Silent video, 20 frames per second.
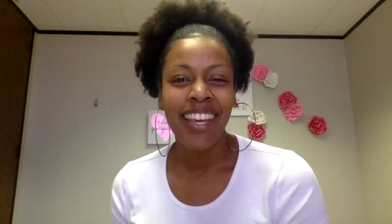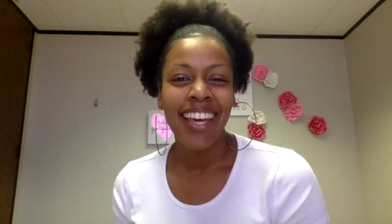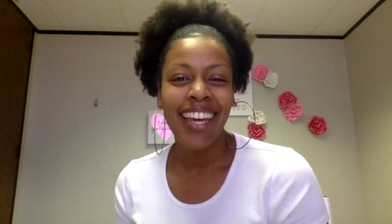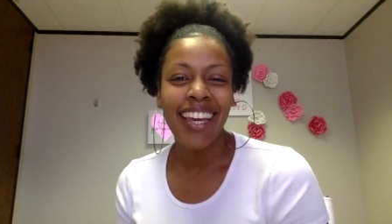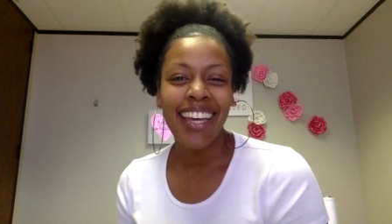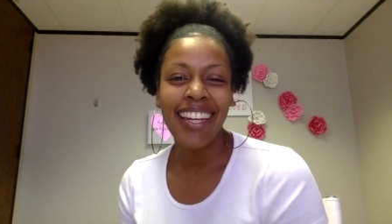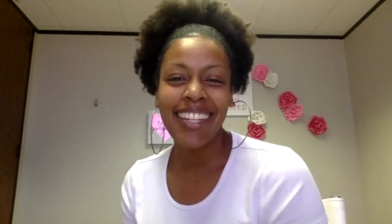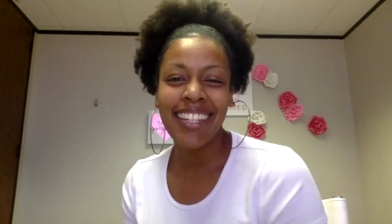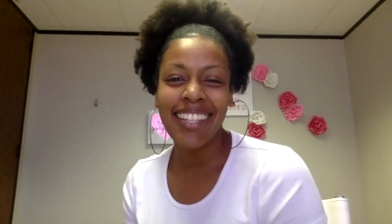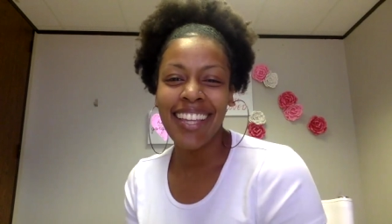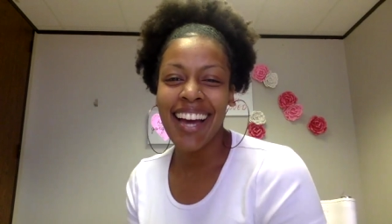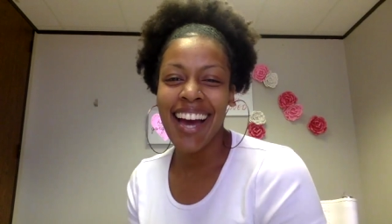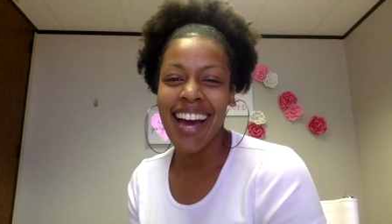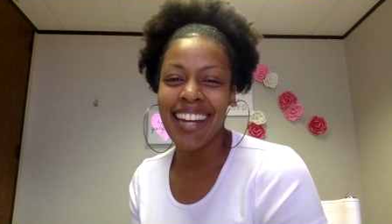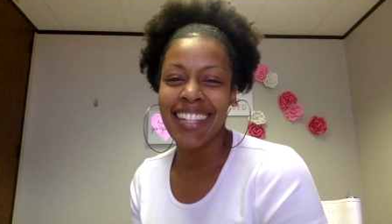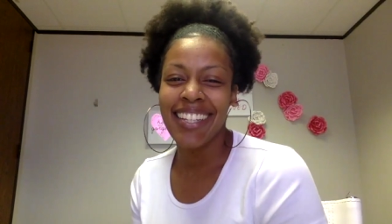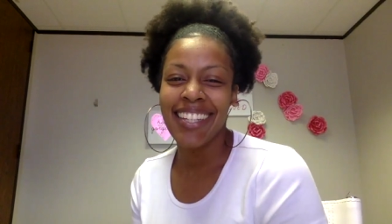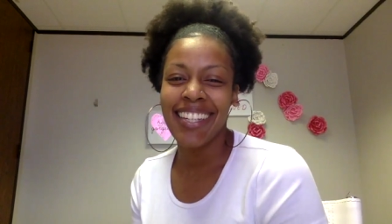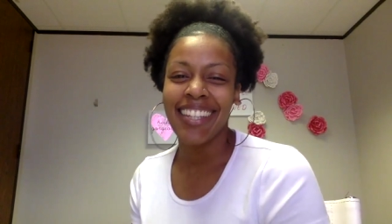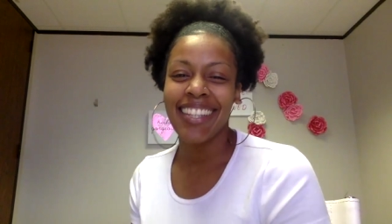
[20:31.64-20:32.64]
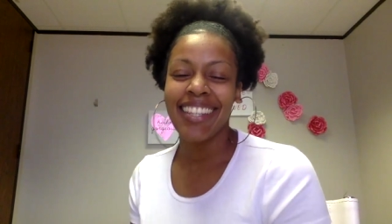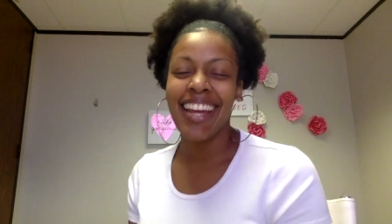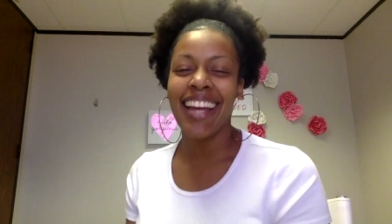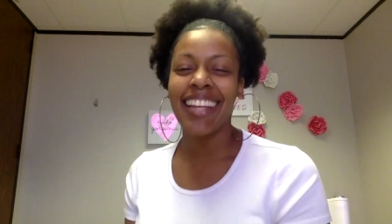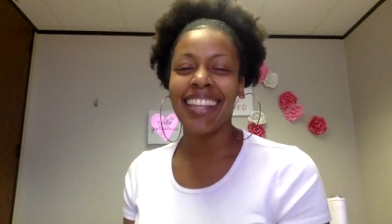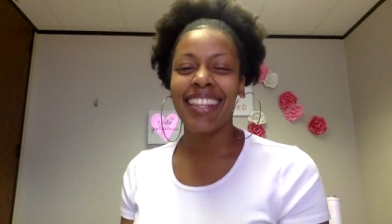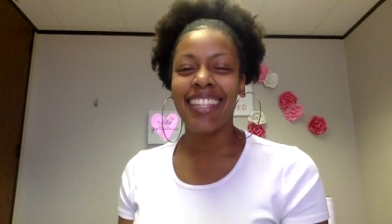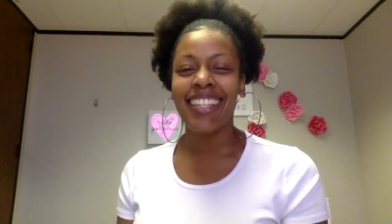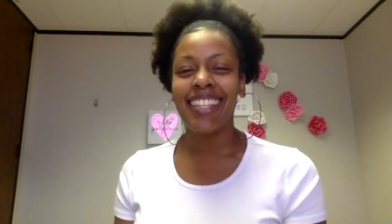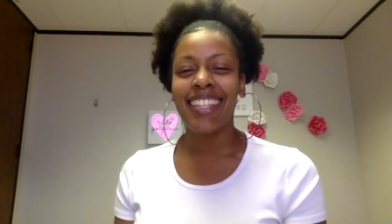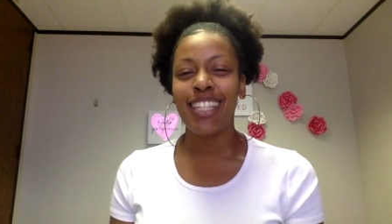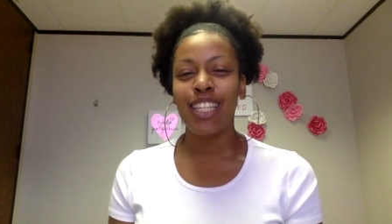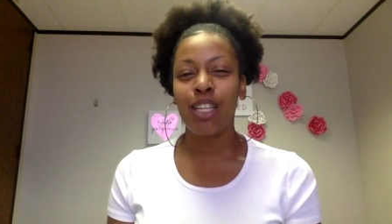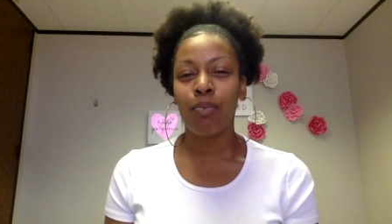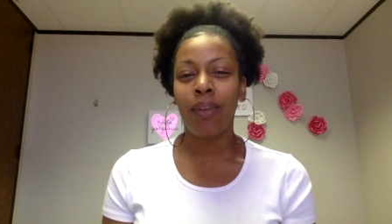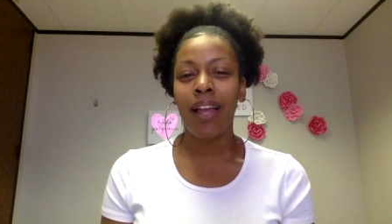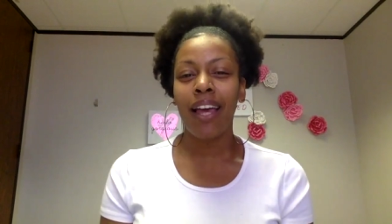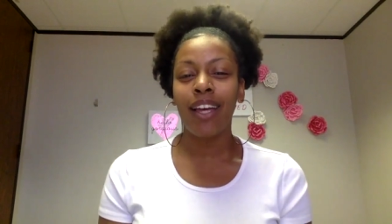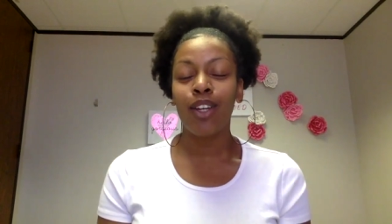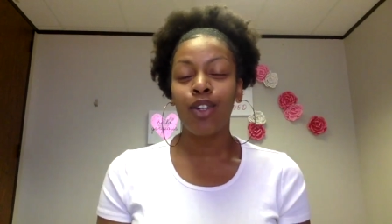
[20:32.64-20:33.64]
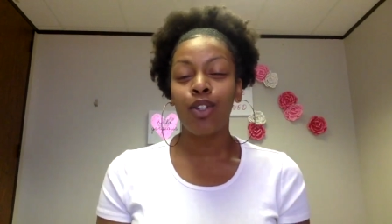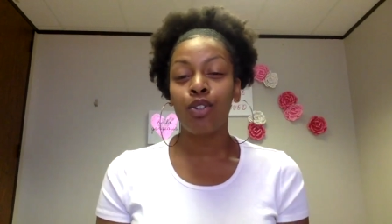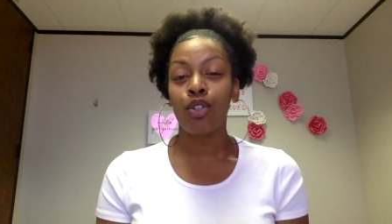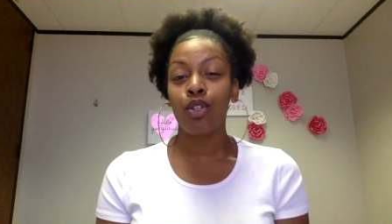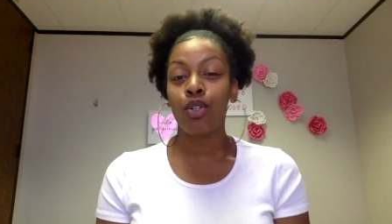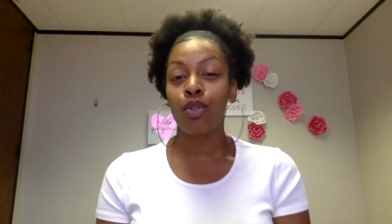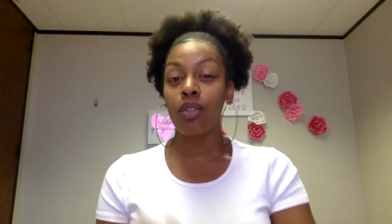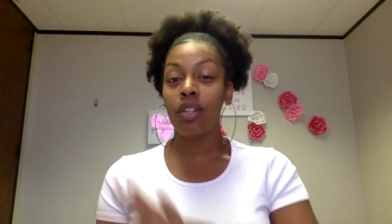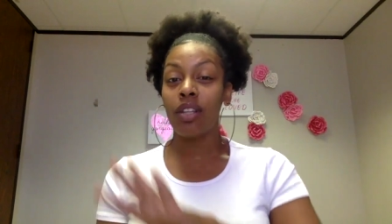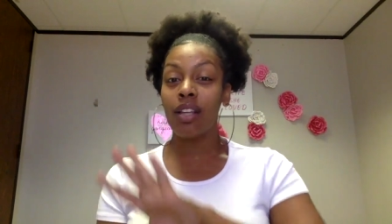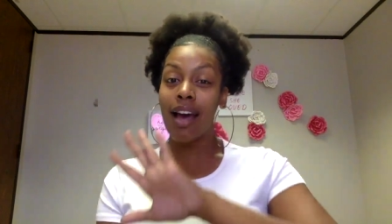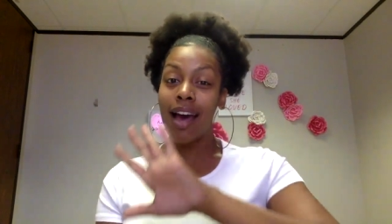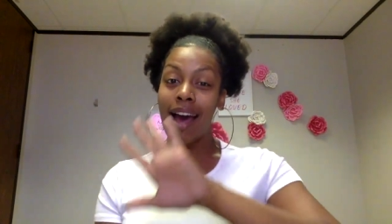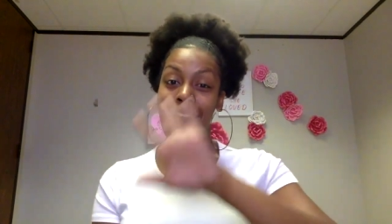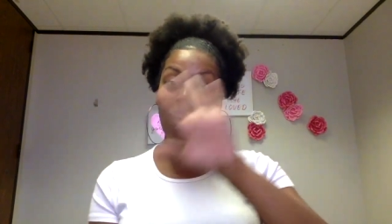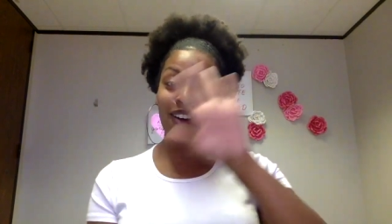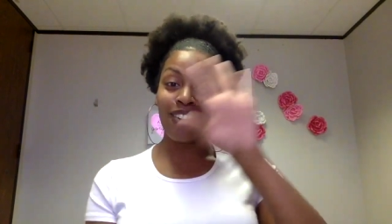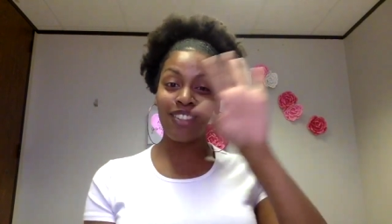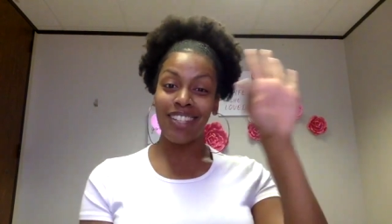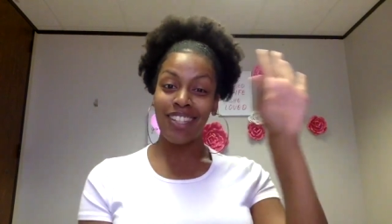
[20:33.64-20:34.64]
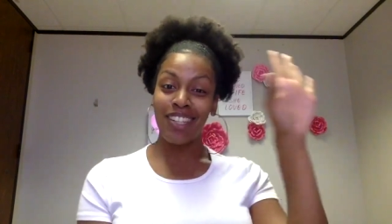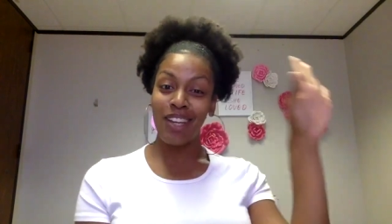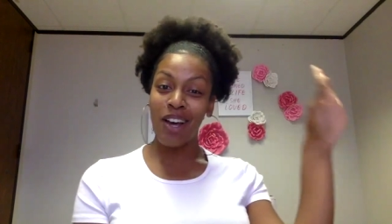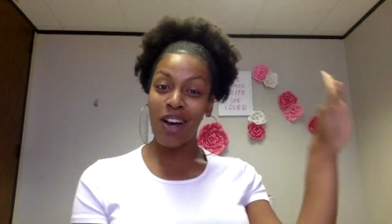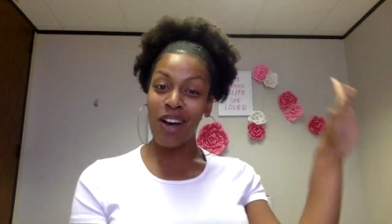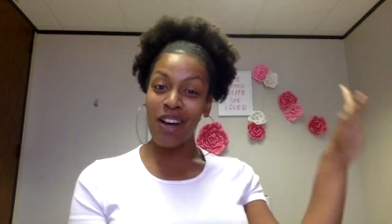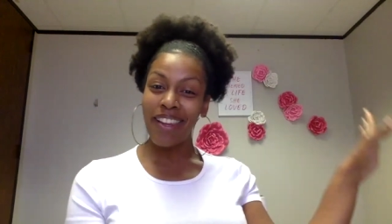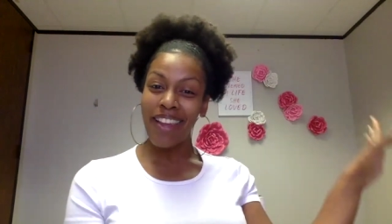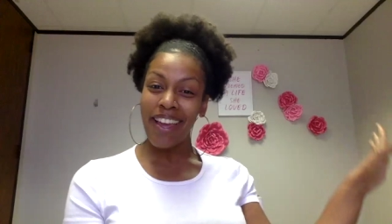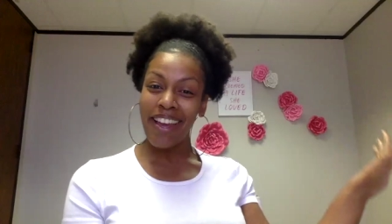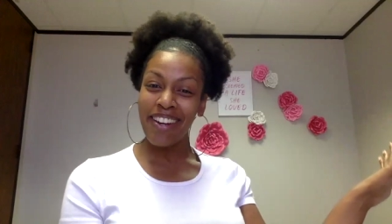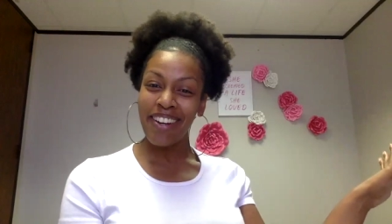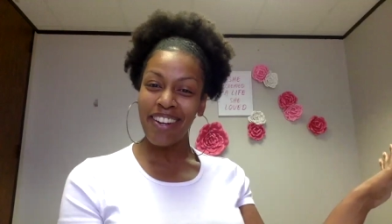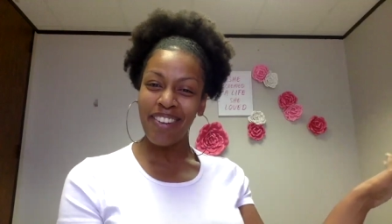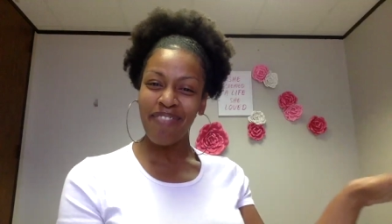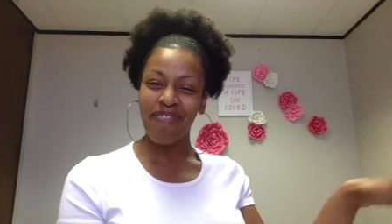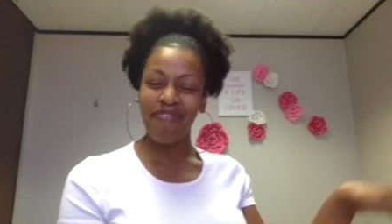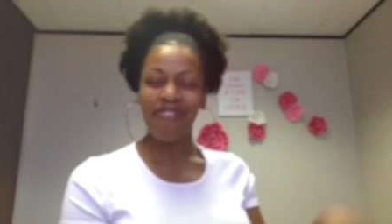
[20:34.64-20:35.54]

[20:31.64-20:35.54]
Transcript: It is the Goddess Night. This is the Blackest Truth. I'll see y'all later.